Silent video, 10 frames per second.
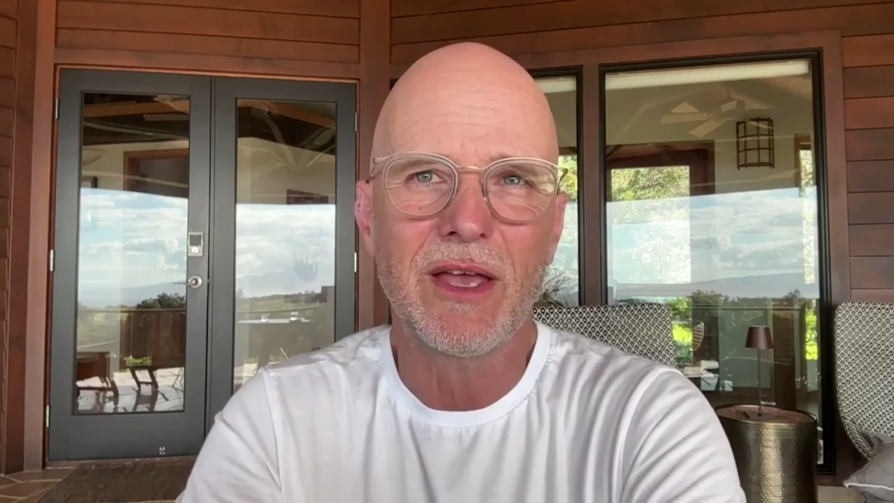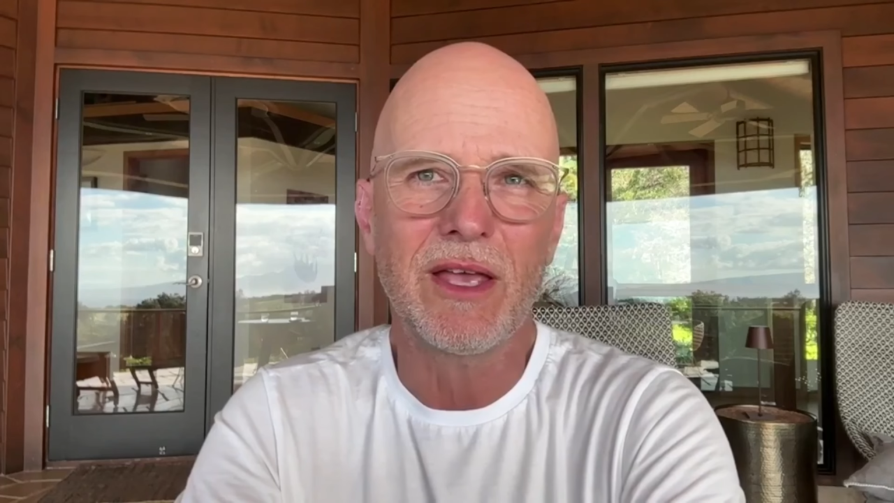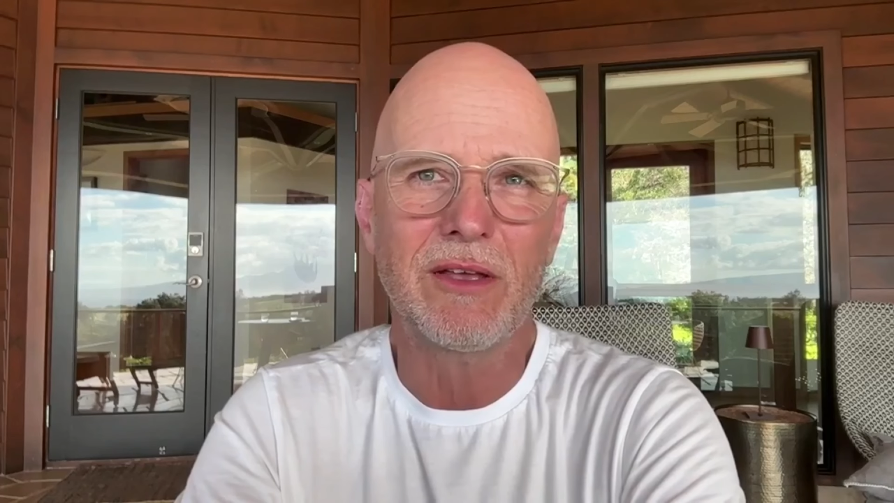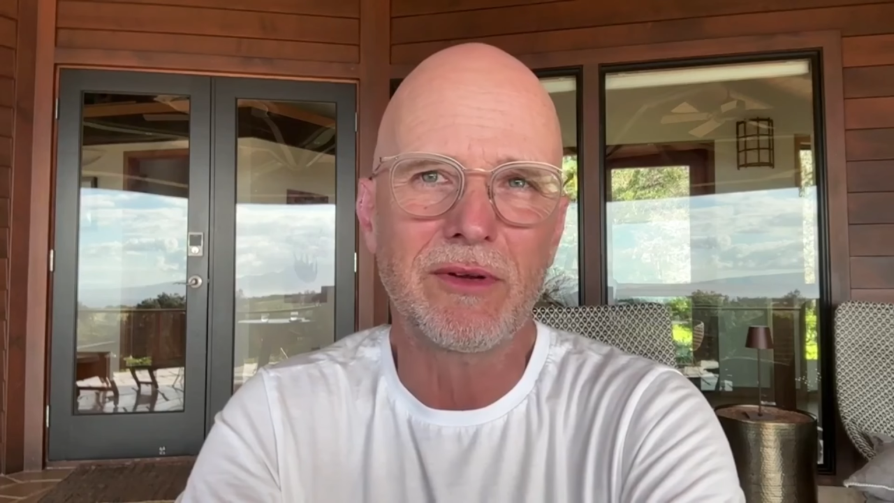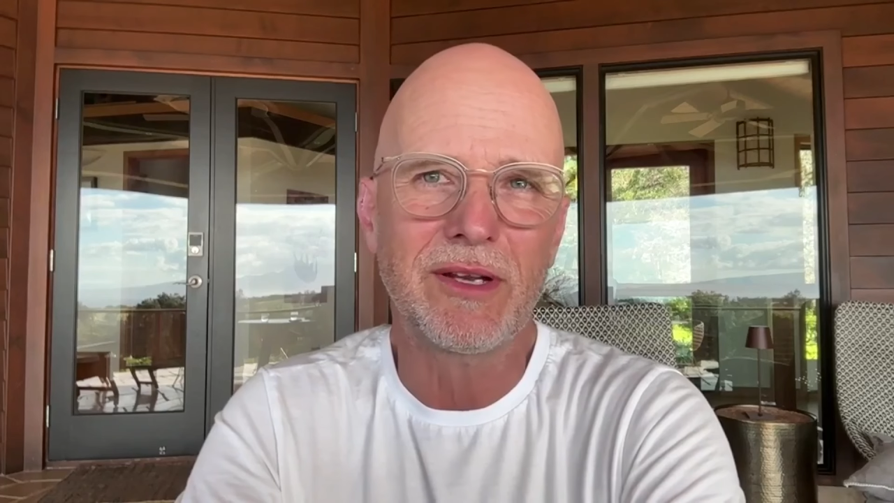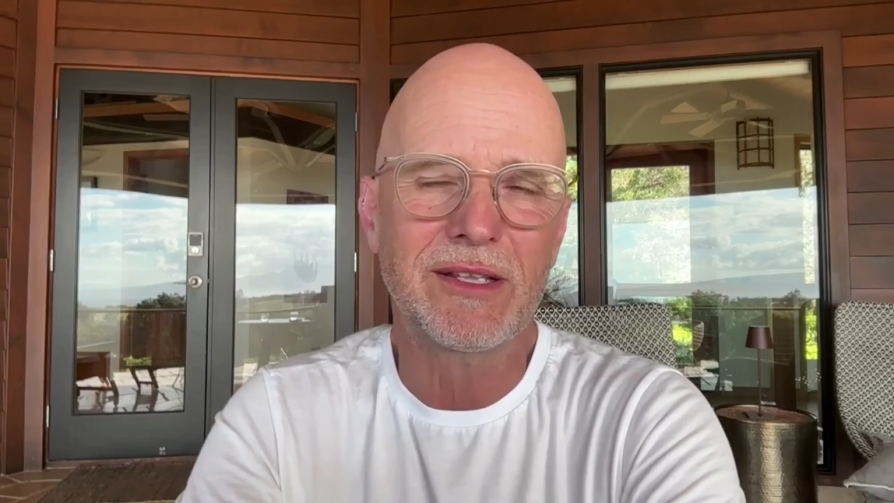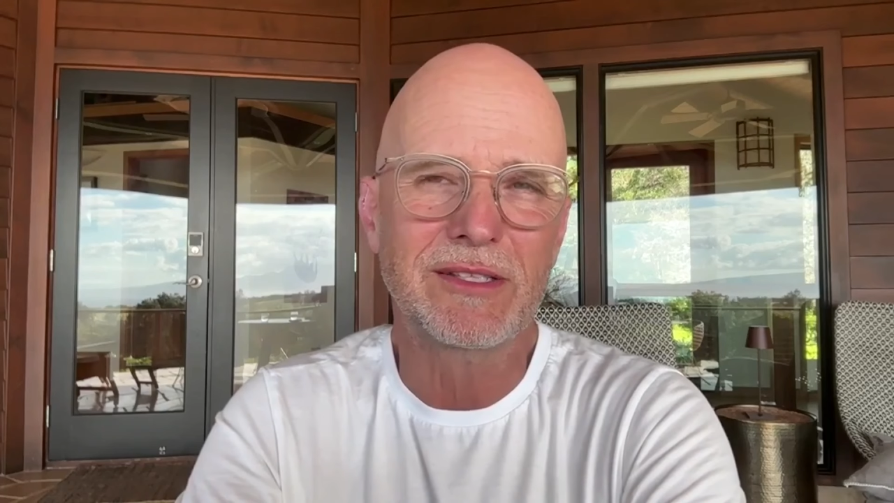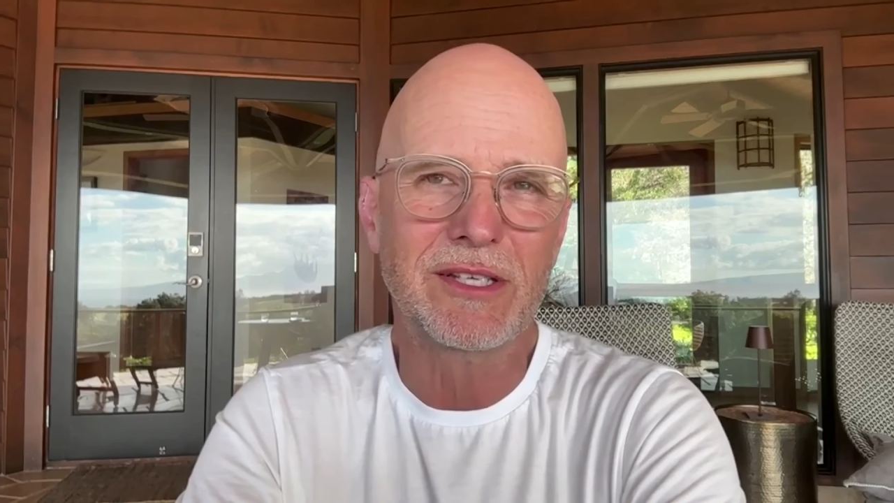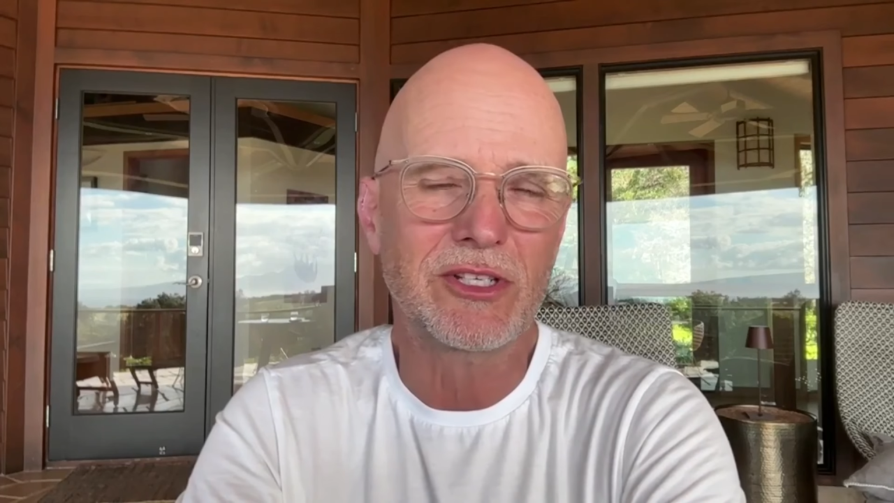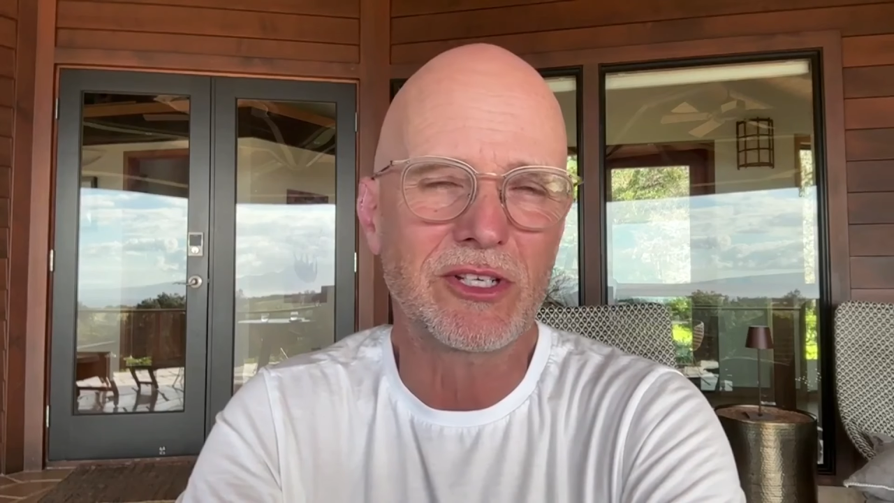
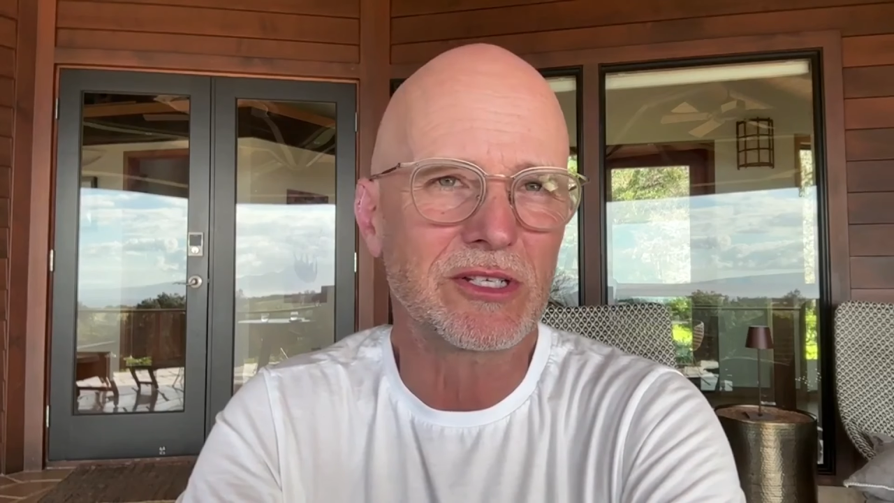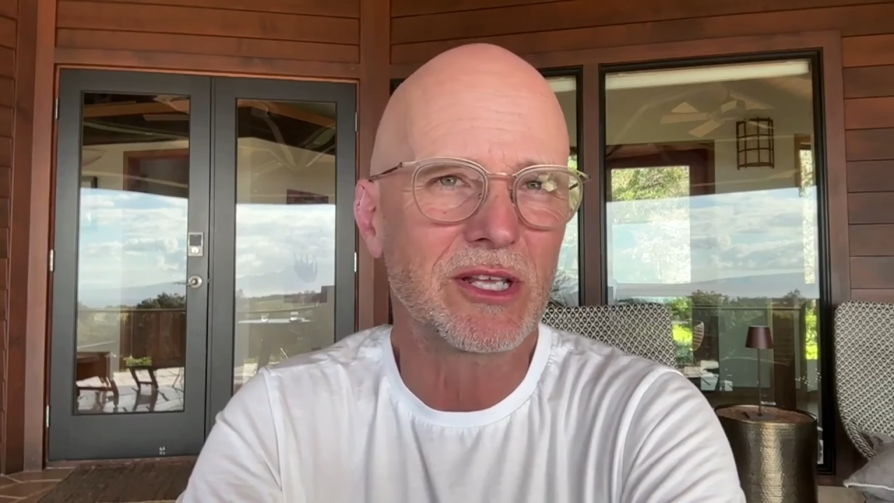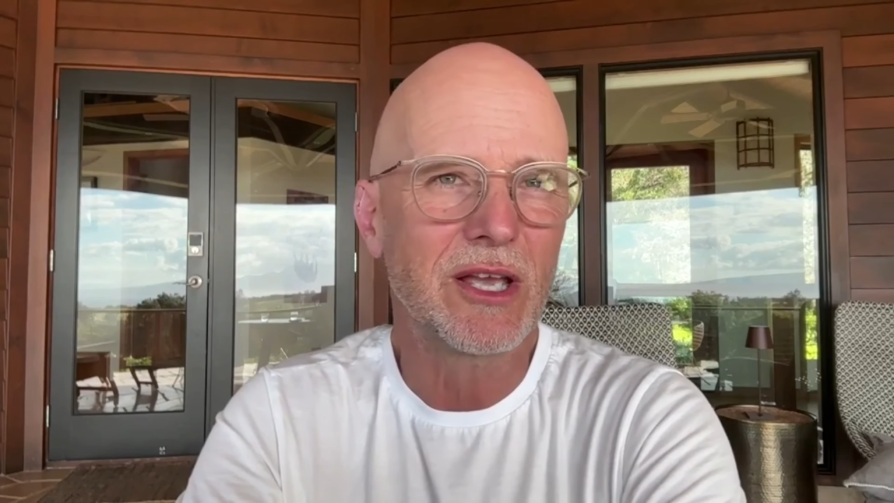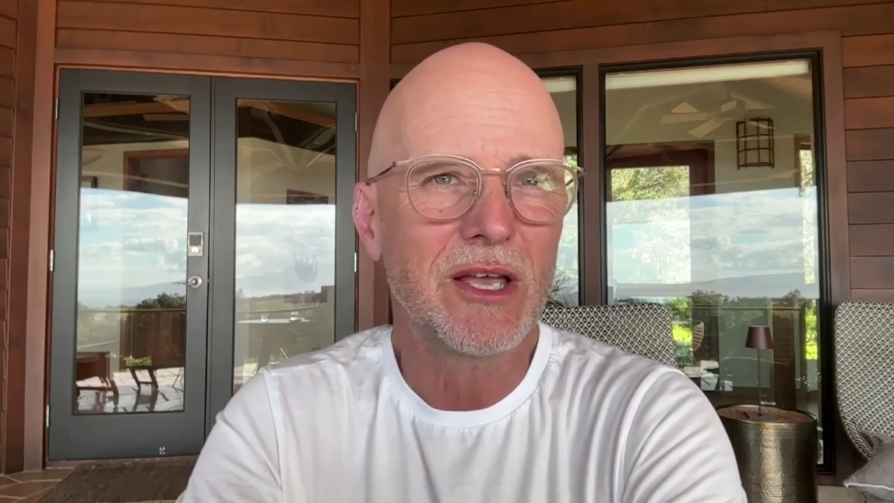ingredients such as